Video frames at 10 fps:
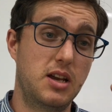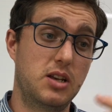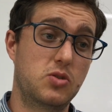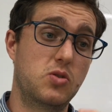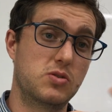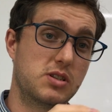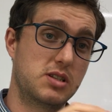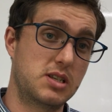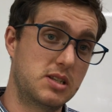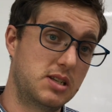it causes
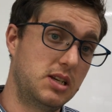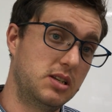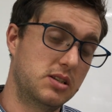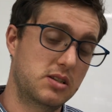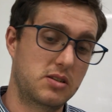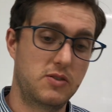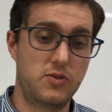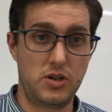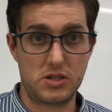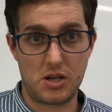disease,
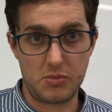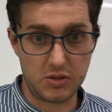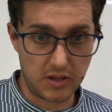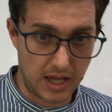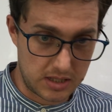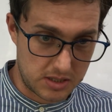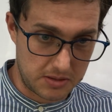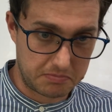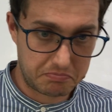for example, cancer.